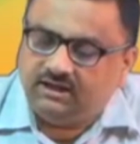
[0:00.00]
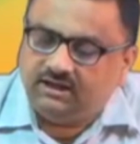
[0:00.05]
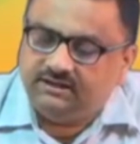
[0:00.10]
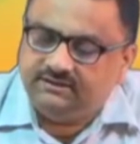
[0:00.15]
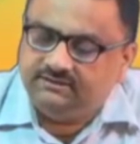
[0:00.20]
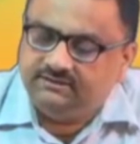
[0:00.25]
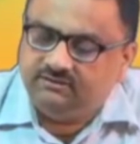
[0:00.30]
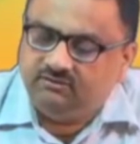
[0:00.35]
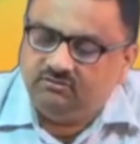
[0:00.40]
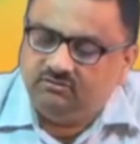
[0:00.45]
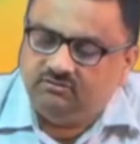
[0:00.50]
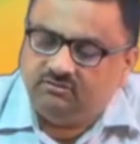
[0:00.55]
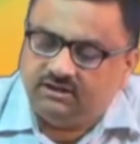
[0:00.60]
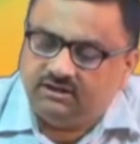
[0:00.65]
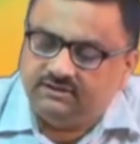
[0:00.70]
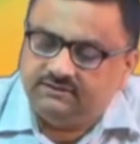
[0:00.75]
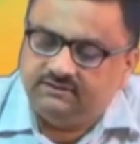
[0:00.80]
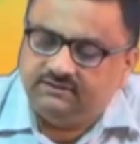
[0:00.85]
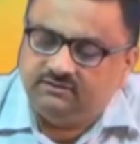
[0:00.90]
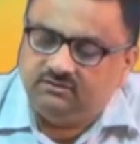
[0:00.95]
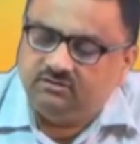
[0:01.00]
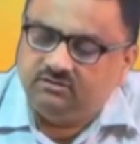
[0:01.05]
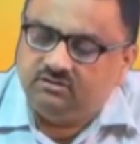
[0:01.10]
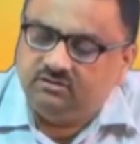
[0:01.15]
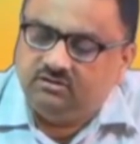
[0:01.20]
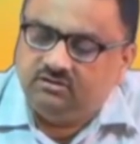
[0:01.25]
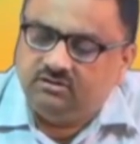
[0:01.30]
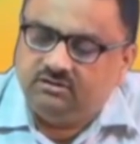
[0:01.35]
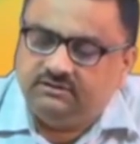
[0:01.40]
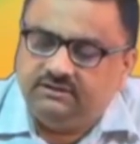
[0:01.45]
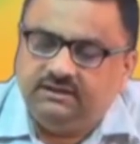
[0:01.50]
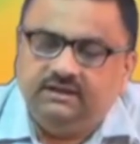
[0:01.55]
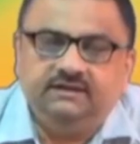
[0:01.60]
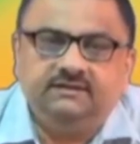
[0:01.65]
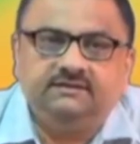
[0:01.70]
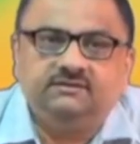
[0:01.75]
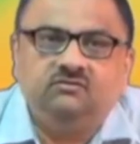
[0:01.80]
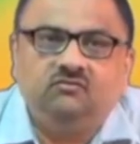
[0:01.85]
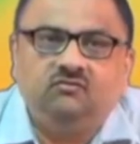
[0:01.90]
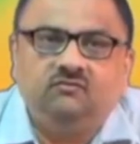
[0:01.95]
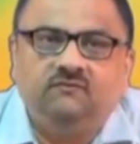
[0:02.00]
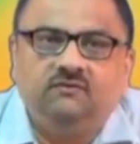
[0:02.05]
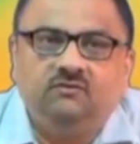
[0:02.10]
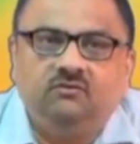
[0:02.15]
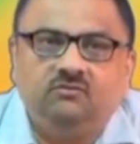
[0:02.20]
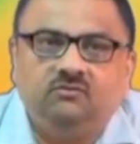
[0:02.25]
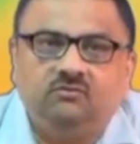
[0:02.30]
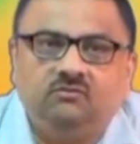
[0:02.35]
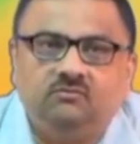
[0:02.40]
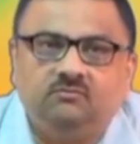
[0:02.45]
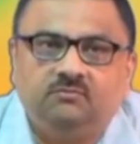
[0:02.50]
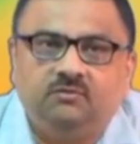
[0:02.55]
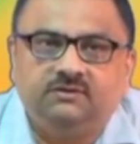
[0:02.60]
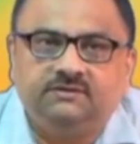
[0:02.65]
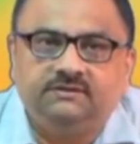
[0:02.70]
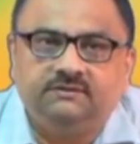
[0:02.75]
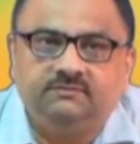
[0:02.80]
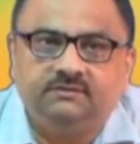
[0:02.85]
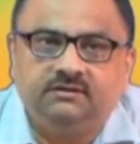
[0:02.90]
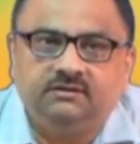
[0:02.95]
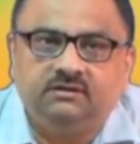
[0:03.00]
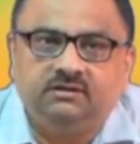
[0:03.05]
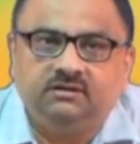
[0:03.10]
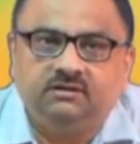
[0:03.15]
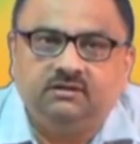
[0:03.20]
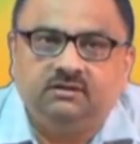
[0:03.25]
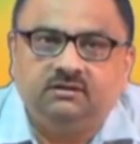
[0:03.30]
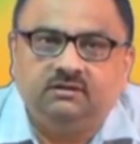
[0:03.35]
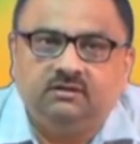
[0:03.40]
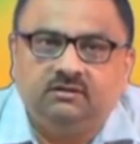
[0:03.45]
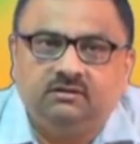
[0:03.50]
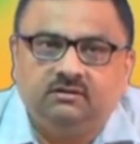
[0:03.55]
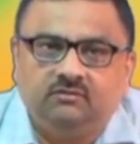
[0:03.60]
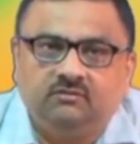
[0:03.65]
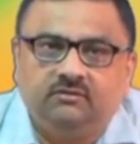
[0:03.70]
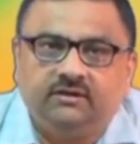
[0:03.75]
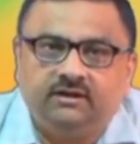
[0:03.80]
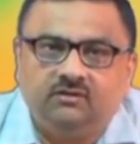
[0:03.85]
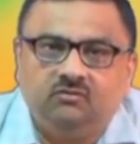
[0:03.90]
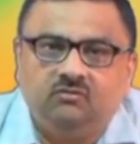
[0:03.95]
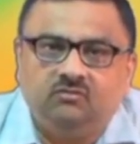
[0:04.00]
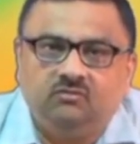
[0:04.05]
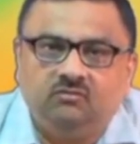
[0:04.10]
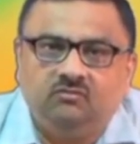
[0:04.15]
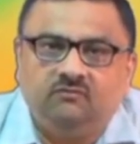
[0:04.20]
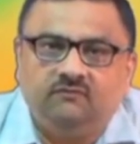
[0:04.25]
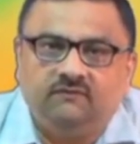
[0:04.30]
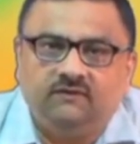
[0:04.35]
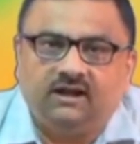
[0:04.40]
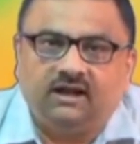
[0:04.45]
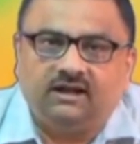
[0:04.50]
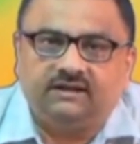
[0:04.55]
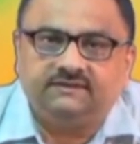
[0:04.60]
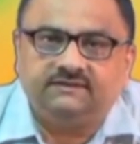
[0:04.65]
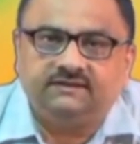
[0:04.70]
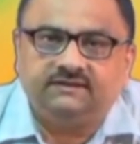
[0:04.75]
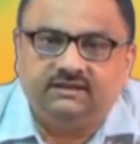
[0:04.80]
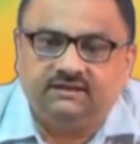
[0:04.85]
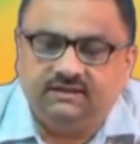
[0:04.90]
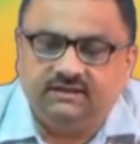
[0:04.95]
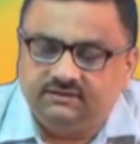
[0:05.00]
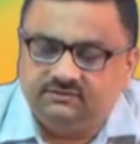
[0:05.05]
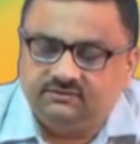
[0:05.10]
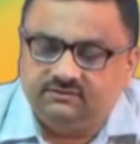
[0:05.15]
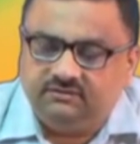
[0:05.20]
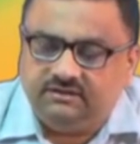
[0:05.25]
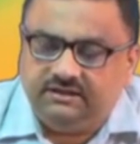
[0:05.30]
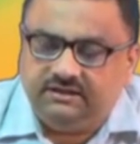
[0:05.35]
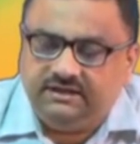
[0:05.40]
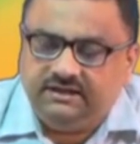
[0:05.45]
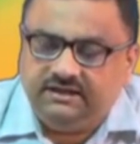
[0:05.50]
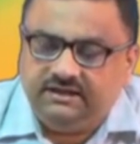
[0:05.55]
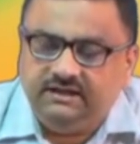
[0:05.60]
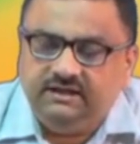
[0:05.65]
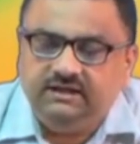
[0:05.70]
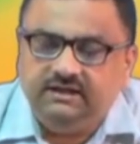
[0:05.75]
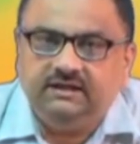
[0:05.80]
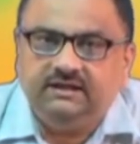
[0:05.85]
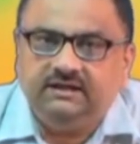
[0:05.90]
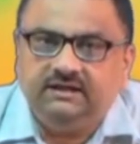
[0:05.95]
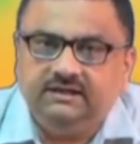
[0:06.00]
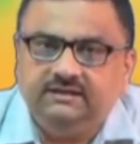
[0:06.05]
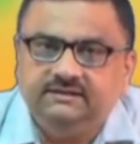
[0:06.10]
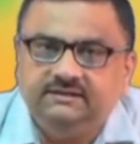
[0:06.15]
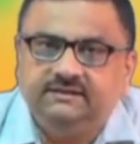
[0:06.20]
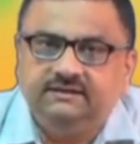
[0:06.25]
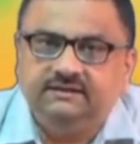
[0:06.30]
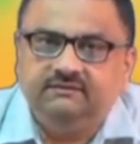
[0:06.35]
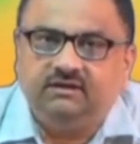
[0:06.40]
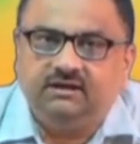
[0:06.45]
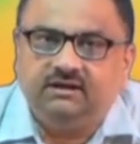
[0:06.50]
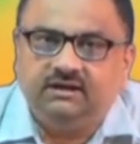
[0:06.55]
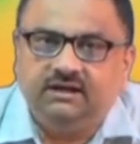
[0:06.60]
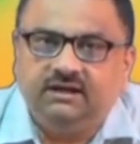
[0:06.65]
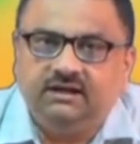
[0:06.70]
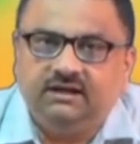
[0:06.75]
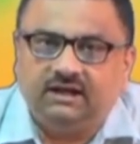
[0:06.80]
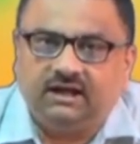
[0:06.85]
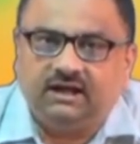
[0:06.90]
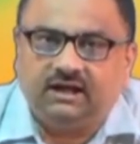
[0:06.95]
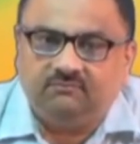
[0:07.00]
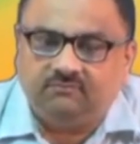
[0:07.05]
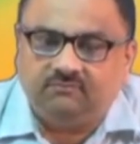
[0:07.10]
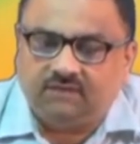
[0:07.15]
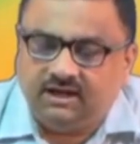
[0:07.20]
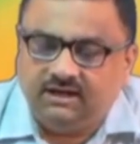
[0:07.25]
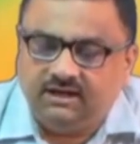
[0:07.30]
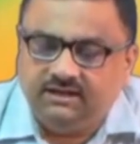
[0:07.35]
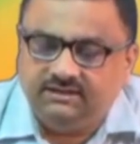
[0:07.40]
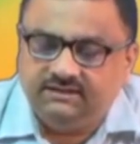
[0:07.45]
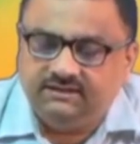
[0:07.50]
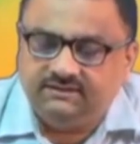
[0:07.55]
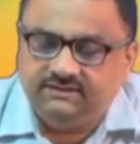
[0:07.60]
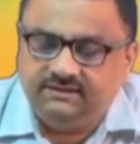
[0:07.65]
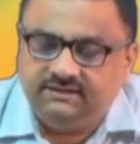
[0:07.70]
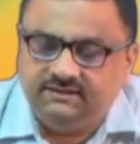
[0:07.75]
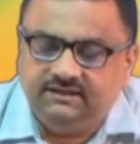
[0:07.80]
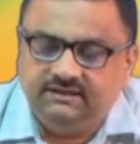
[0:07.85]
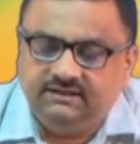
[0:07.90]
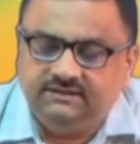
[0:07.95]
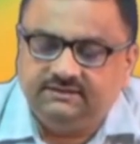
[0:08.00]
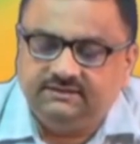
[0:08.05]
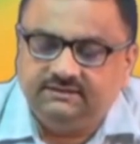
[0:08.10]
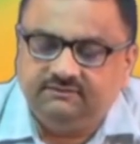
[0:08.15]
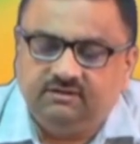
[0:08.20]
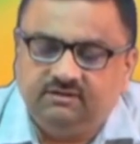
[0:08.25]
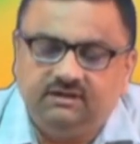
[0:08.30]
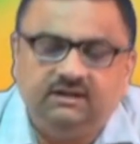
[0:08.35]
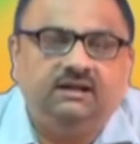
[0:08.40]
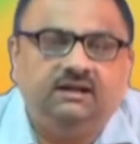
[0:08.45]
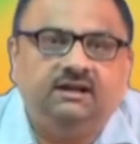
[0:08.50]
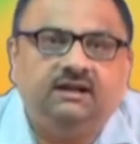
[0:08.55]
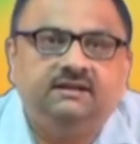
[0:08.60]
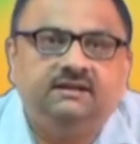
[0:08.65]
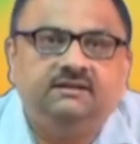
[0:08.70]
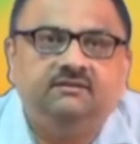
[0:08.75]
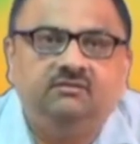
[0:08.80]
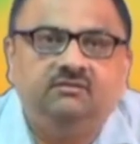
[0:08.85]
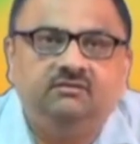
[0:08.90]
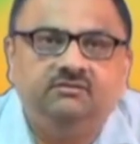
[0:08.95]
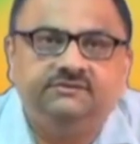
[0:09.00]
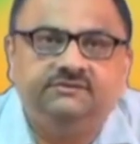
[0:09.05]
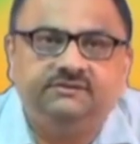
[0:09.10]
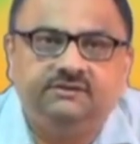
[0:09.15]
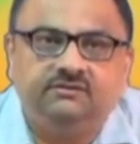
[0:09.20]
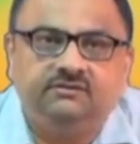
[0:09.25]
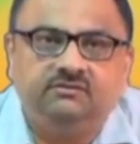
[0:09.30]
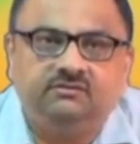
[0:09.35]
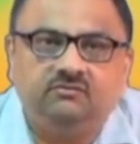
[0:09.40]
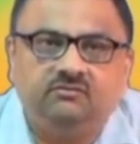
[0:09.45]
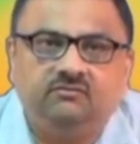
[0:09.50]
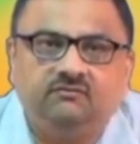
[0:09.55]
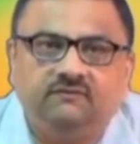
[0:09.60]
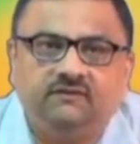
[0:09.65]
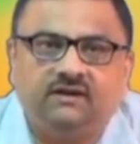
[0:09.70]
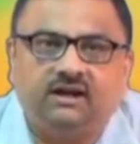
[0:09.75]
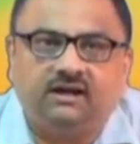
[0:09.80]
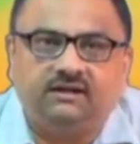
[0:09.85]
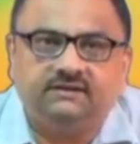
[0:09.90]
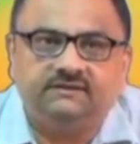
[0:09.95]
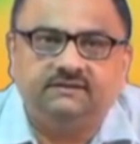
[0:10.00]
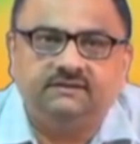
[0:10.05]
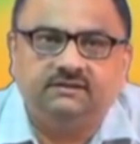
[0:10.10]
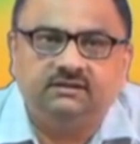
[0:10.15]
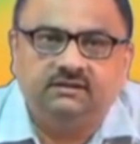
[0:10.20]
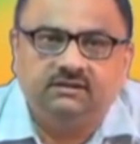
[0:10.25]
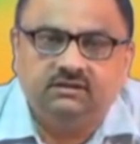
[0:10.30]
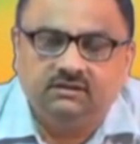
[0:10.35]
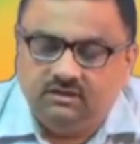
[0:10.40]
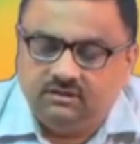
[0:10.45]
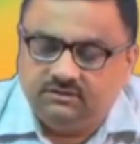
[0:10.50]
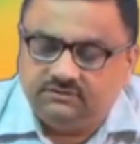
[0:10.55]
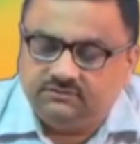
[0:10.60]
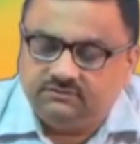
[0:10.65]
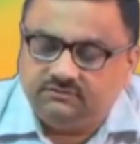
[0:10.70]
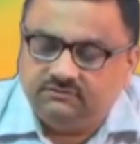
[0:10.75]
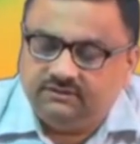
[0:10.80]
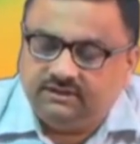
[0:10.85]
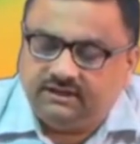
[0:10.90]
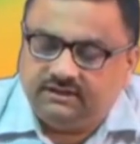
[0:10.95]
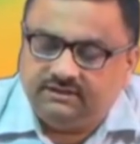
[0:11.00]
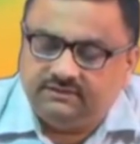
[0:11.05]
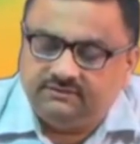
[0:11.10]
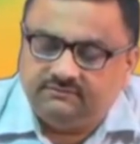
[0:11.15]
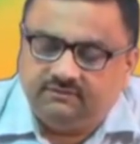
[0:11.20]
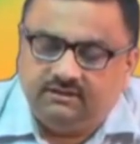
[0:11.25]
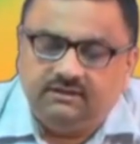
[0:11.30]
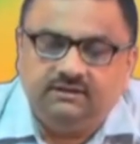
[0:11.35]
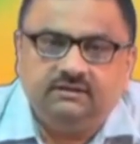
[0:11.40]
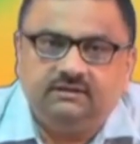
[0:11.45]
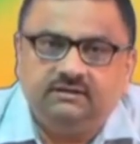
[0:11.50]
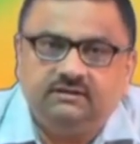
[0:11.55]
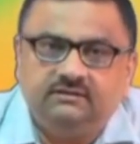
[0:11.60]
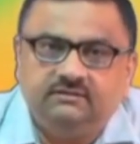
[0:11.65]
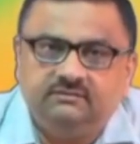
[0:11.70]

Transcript: is equal to r0, there is no flow possible. Okay, no flux, nothing. So, d del C1 del r minus d del C1 del r equal to 0, no flux. So, that is why